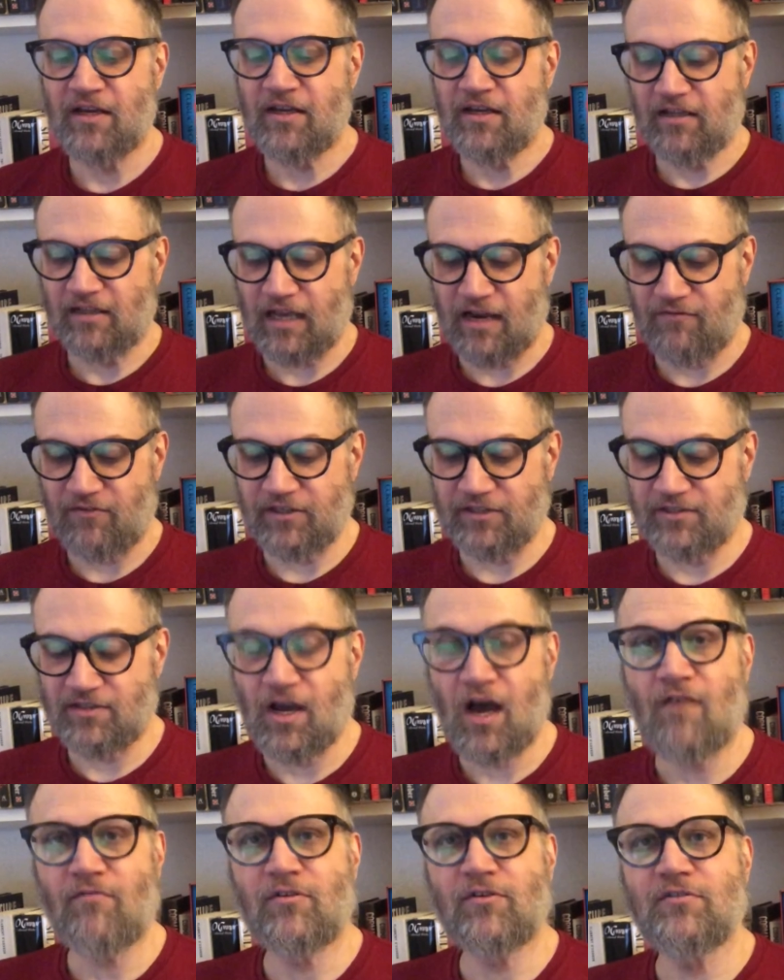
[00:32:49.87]
Lafferty's
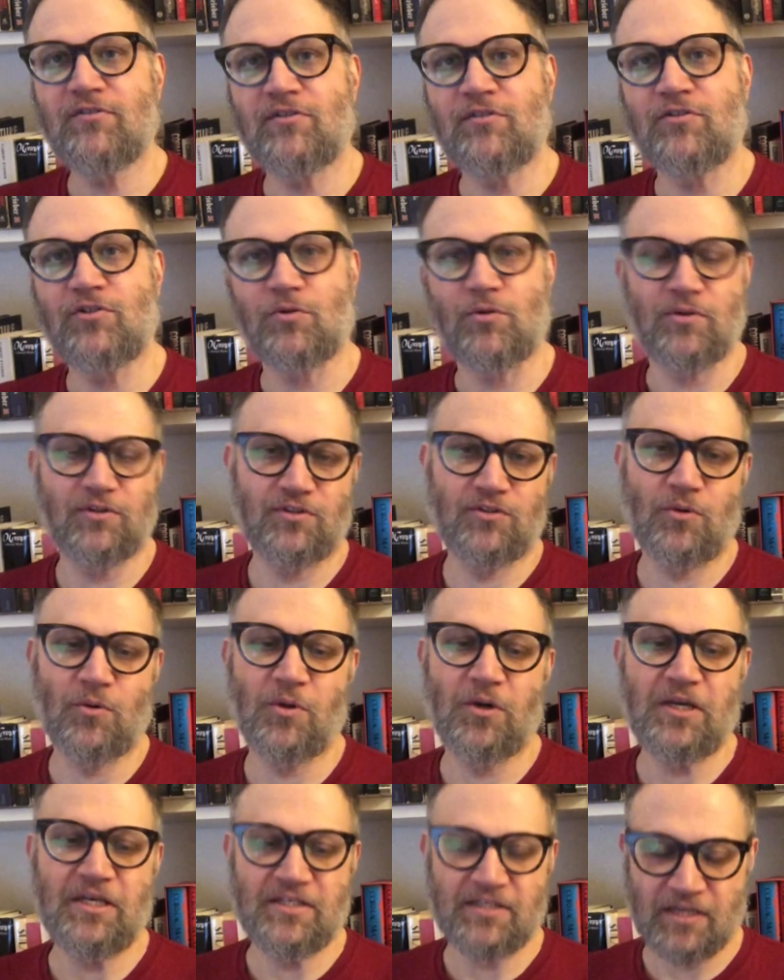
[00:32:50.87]
novels and short
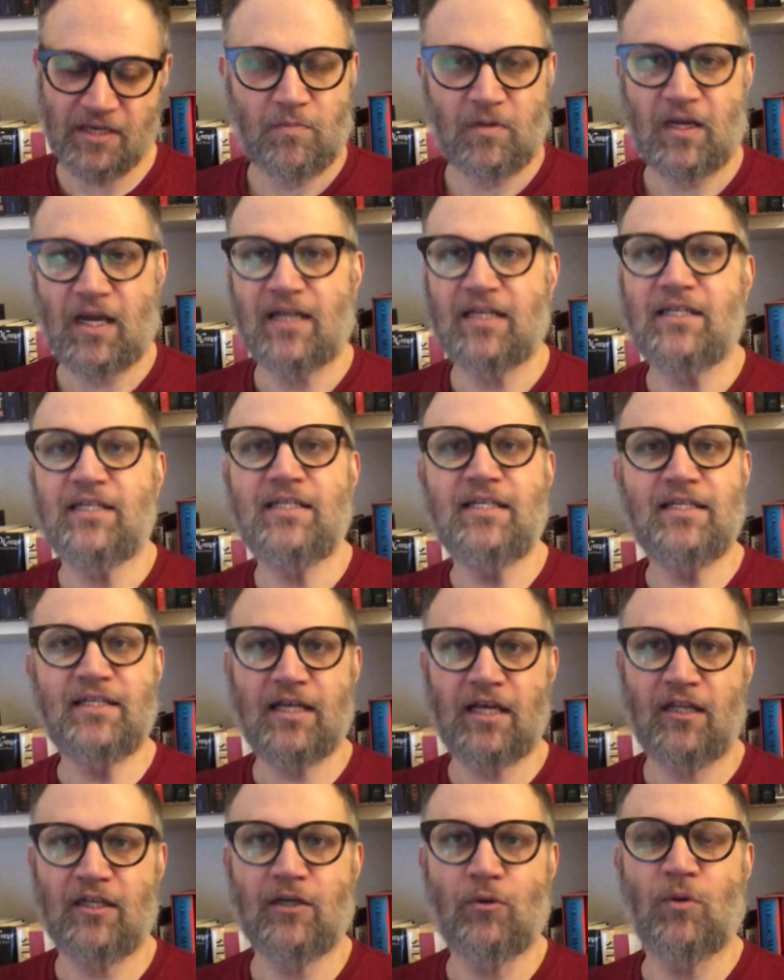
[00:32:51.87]
stories, kind of
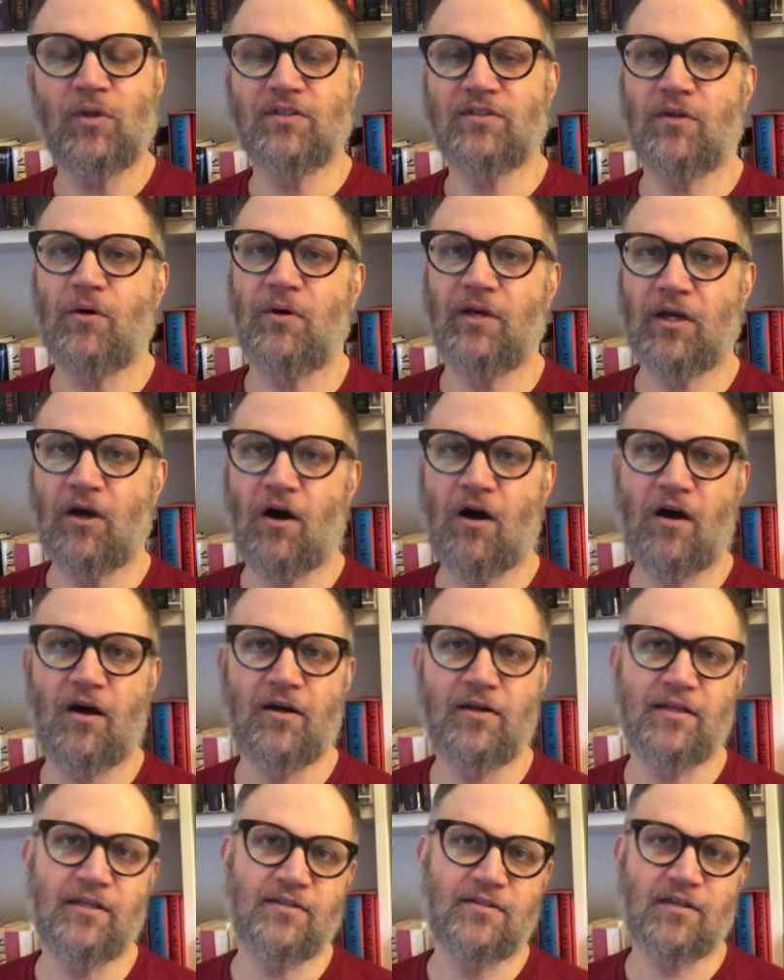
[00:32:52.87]
detailing what's going
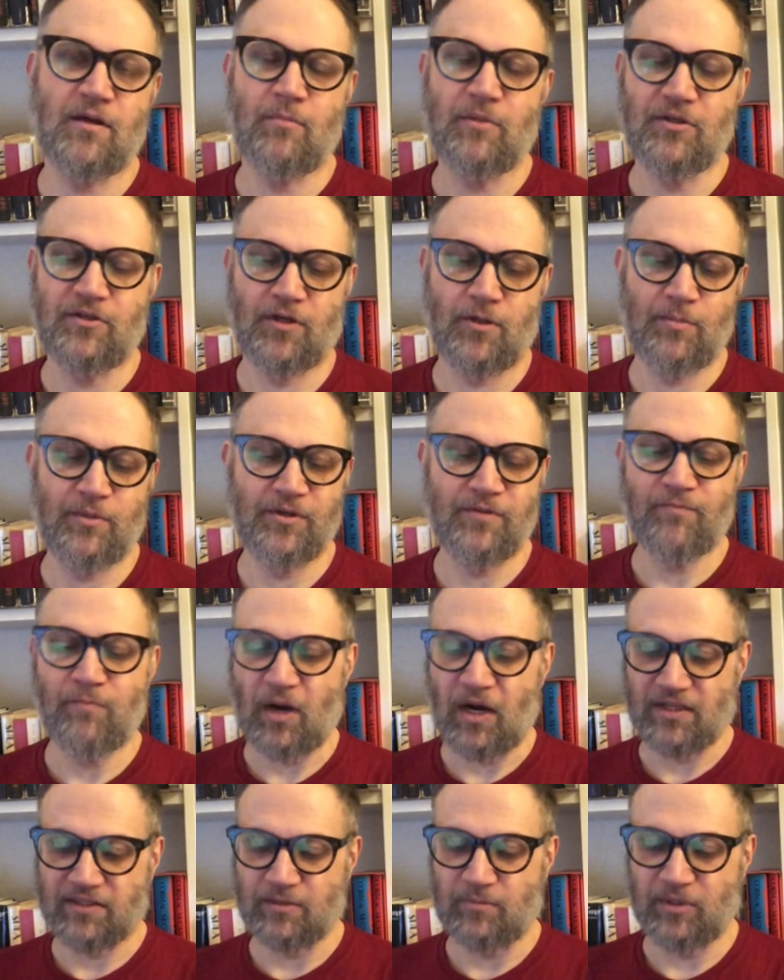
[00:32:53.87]
on and some interpretive
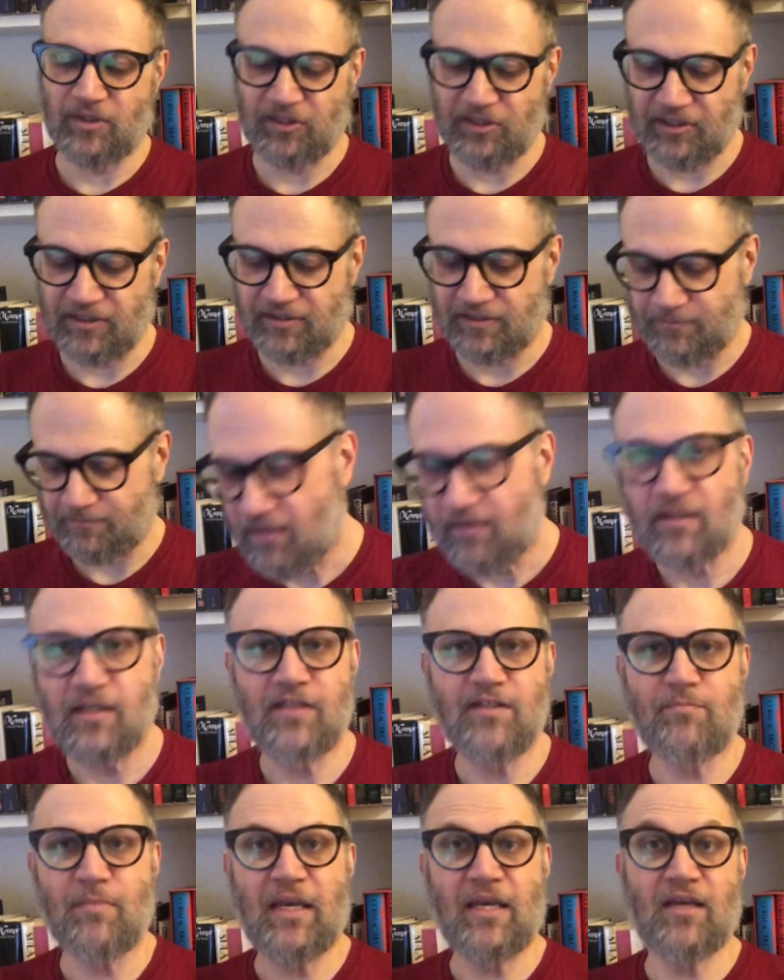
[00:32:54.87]
possibilities that
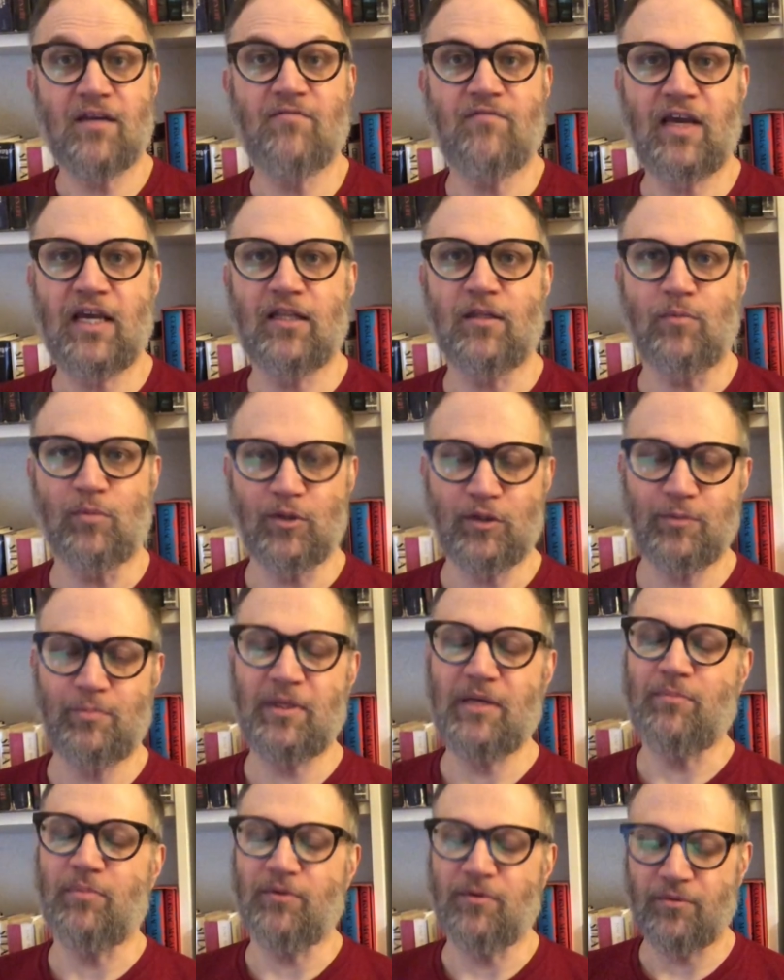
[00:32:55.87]
he's making available to
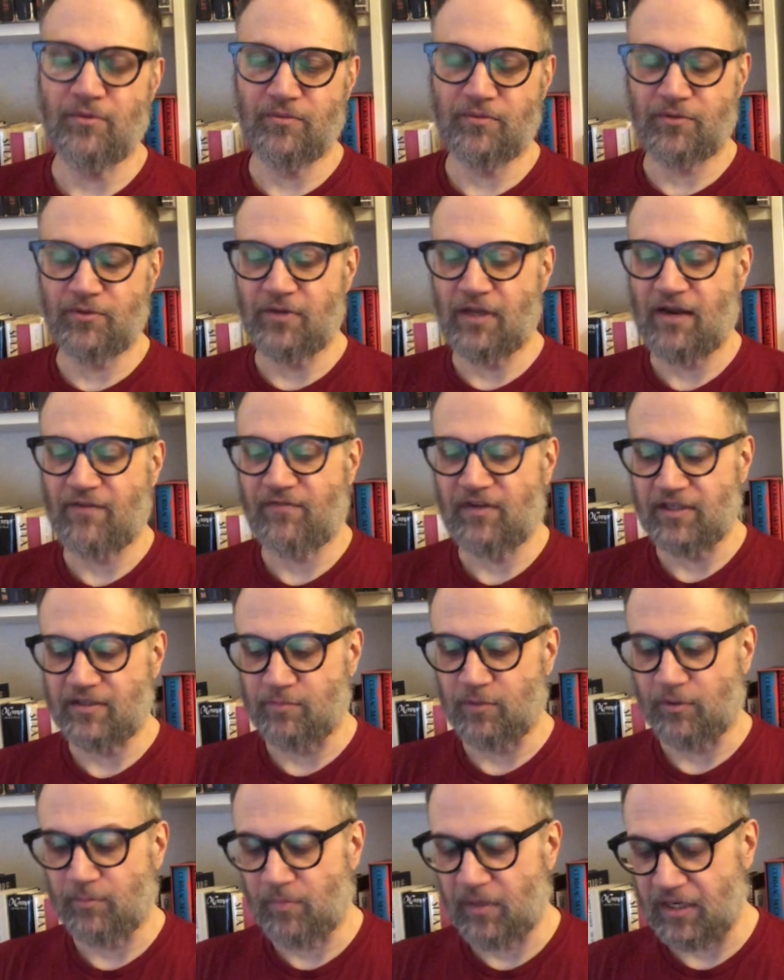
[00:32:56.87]
people through that
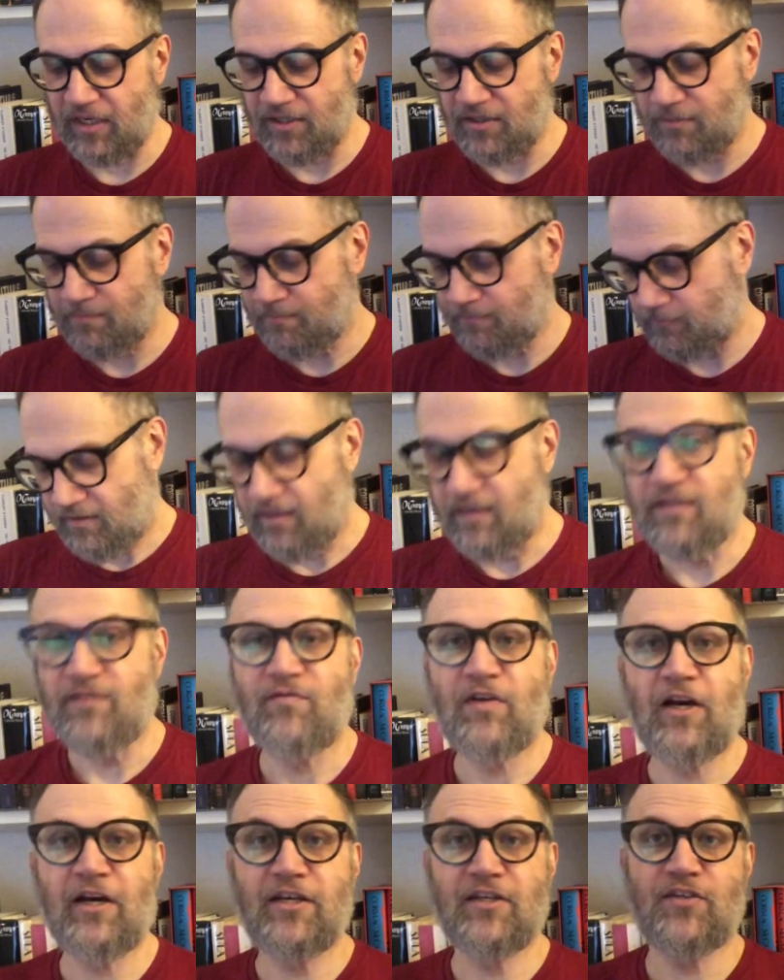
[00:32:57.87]
Facebook page. And he's
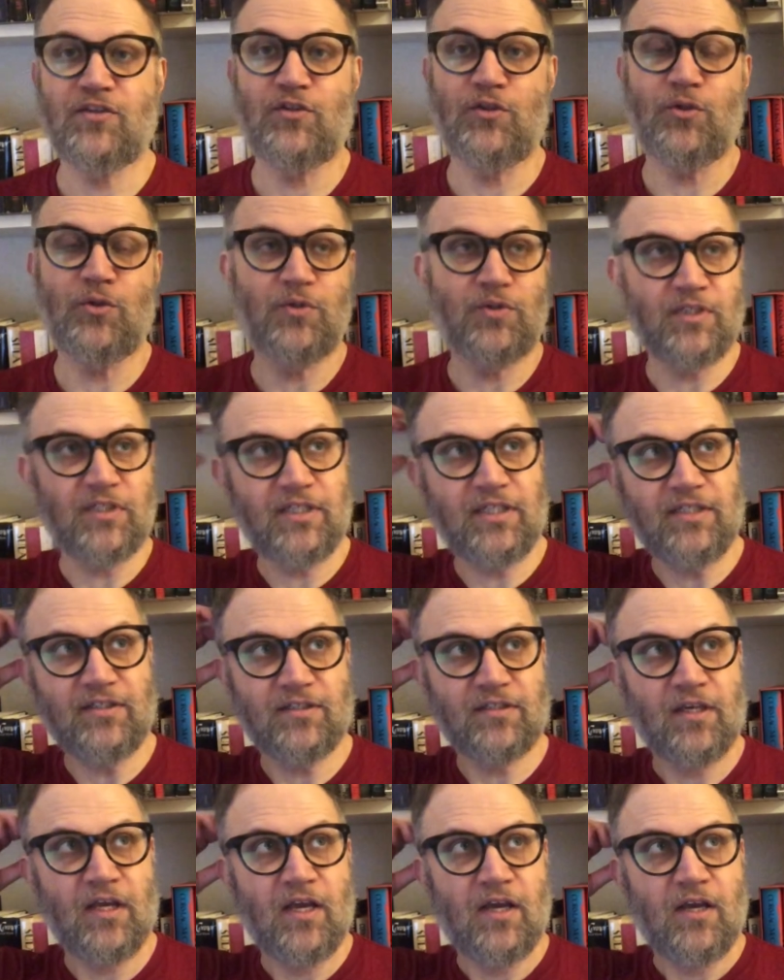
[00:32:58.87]
very astute, and
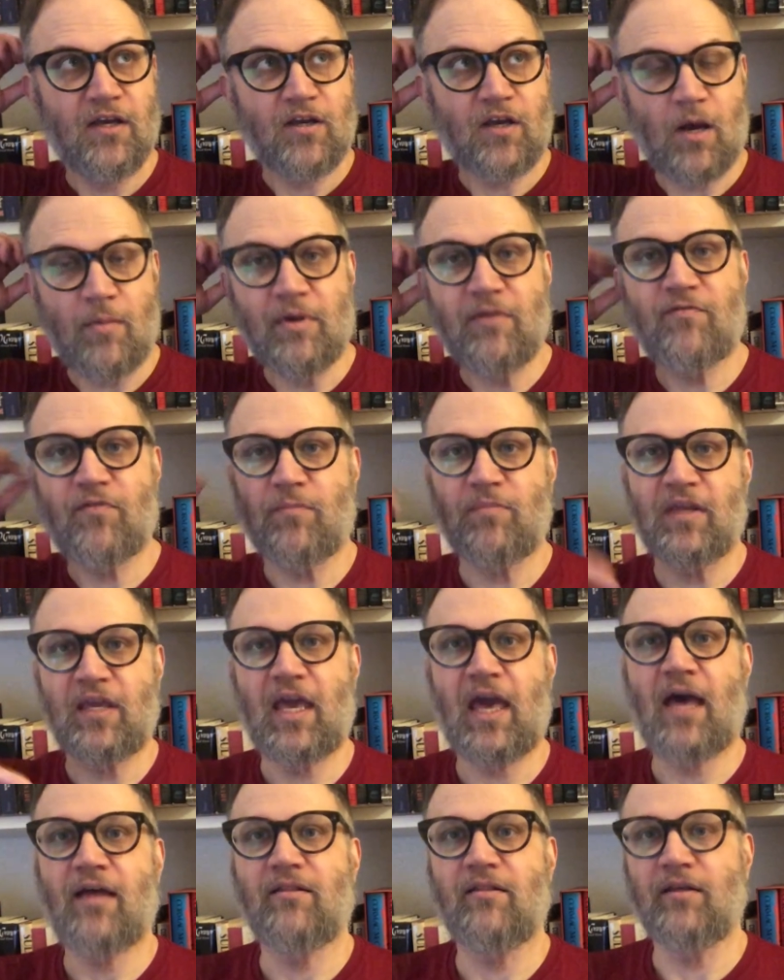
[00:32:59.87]
he's coming from the
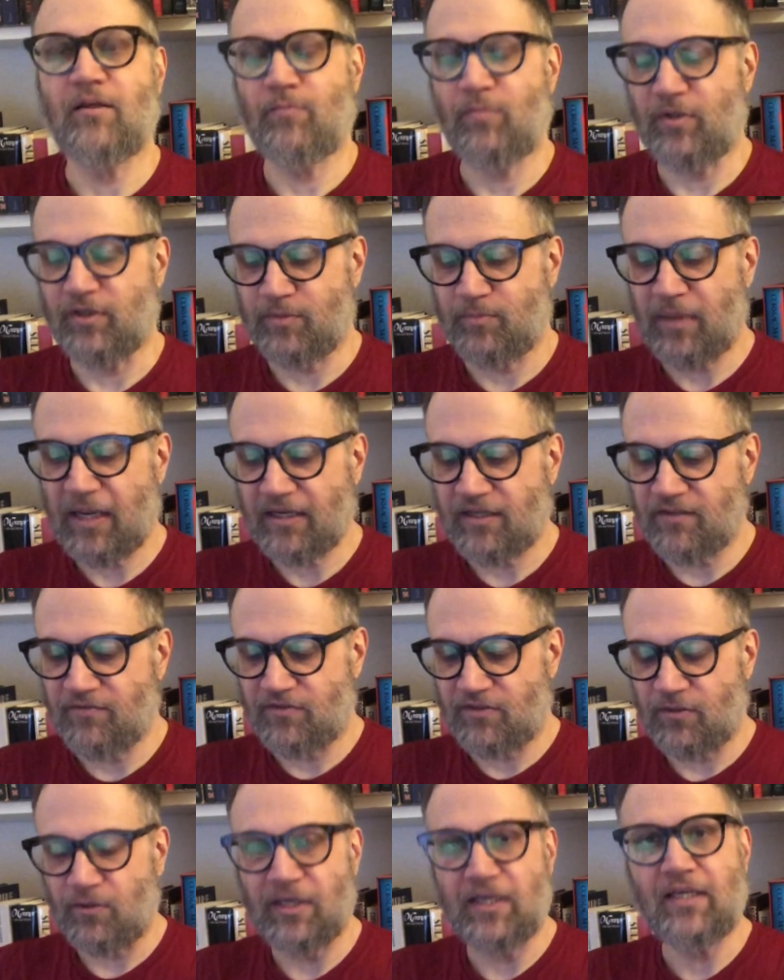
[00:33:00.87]
Catholic perspective, so he